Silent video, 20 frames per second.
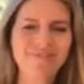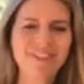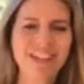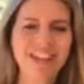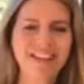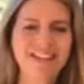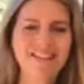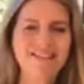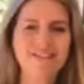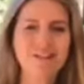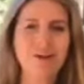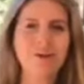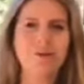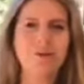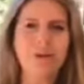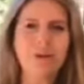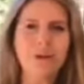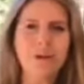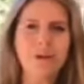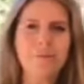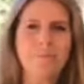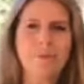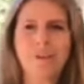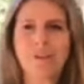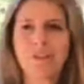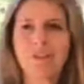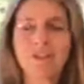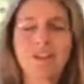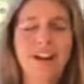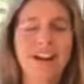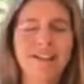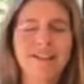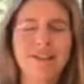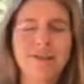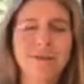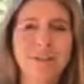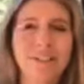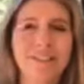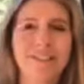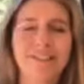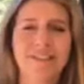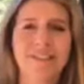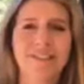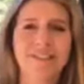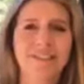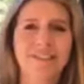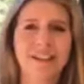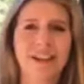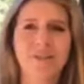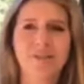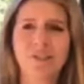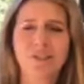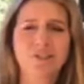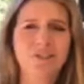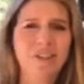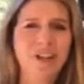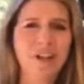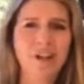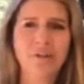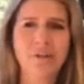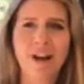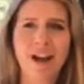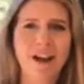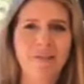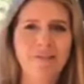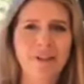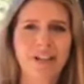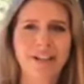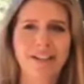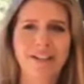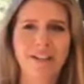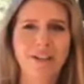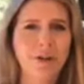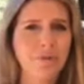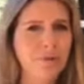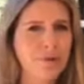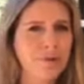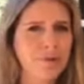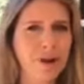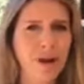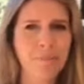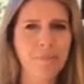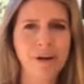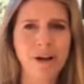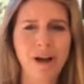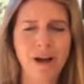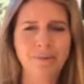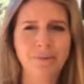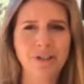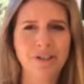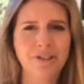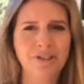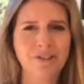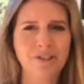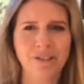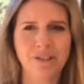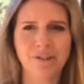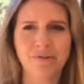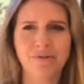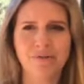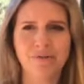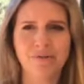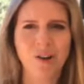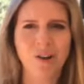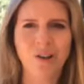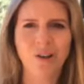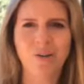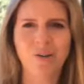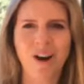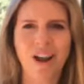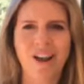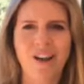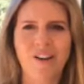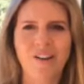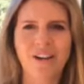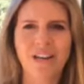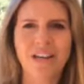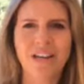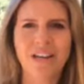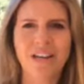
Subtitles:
And so, but there's consequences in this life, just like gravity. You know, we drop an object, it's going to fall to the ground.